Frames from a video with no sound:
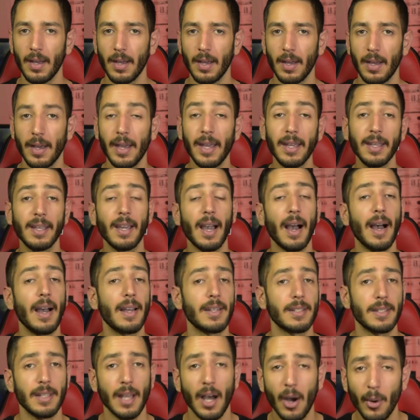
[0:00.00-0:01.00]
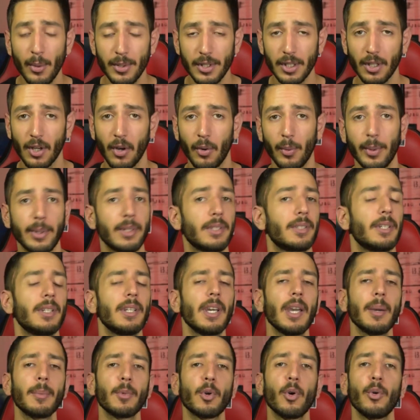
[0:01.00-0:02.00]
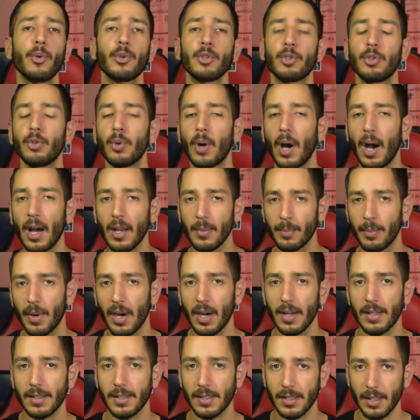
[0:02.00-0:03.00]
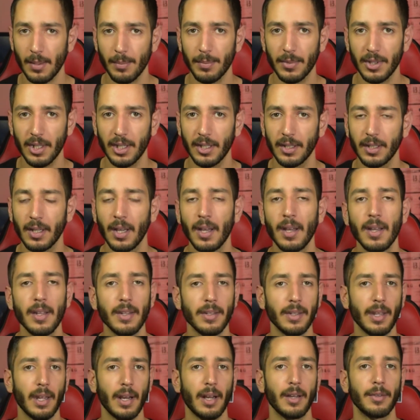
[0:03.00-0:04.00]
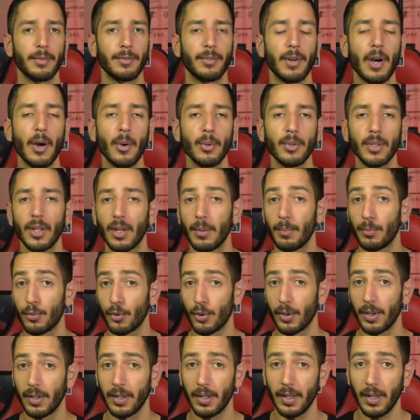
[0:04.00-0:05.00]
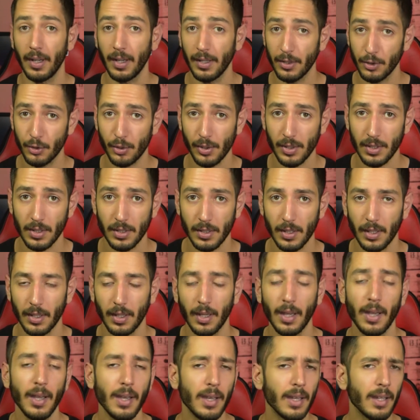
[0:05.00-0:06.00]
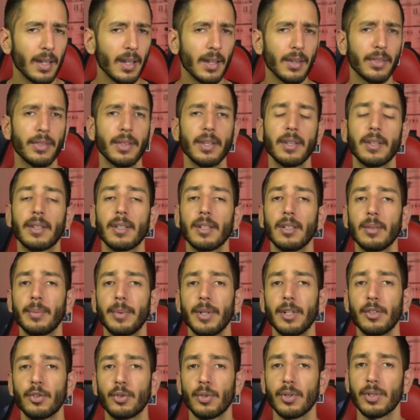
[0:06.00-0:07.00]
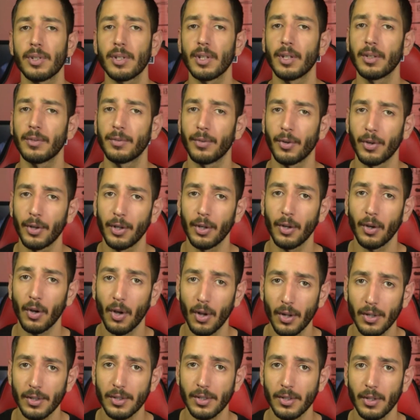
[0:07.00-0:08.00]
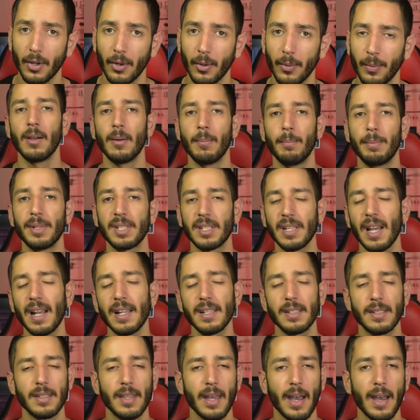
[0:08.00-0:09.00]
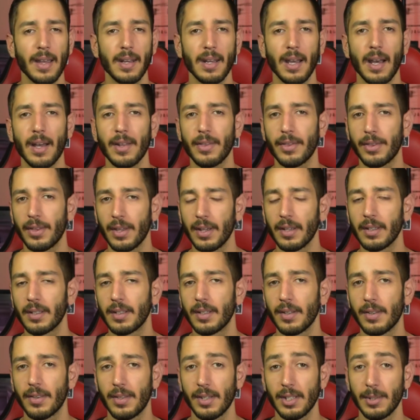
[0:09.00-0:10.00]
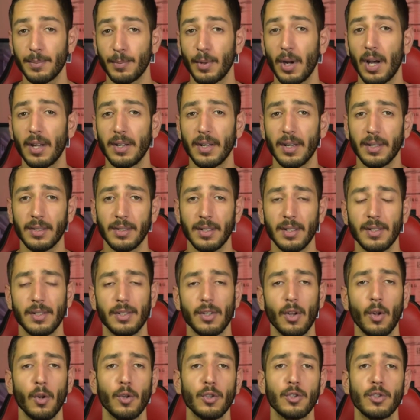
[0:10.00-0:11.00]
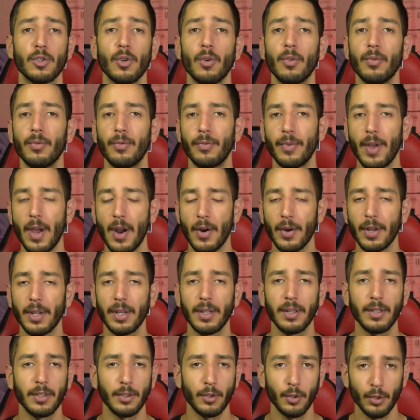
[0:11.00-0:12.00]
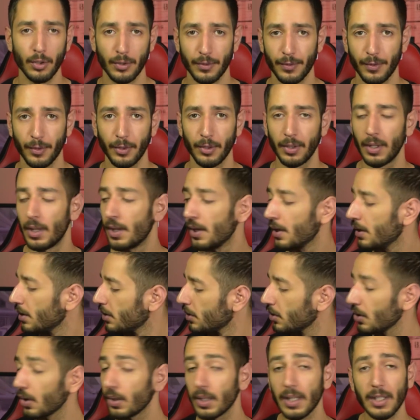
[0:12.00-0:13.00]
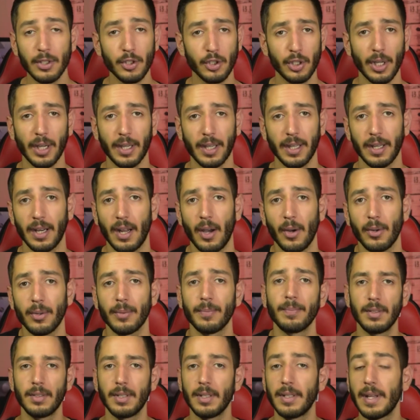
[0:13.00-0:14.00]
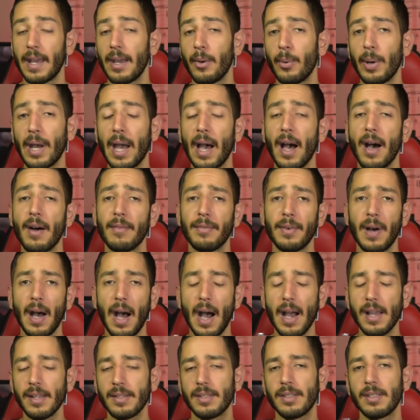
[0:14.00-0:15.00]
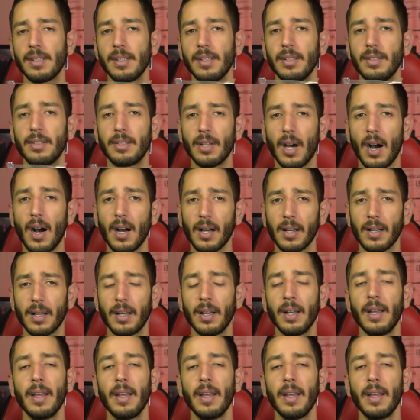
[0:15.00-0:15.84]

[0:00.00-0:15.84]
Hey guys, how is it going? Today I'm going to unbox something that I found pretty interesting. And I think it will be interesting for you also. Besides that, I think this product is also very useful. So let's check it out. Today we have ICY DOCK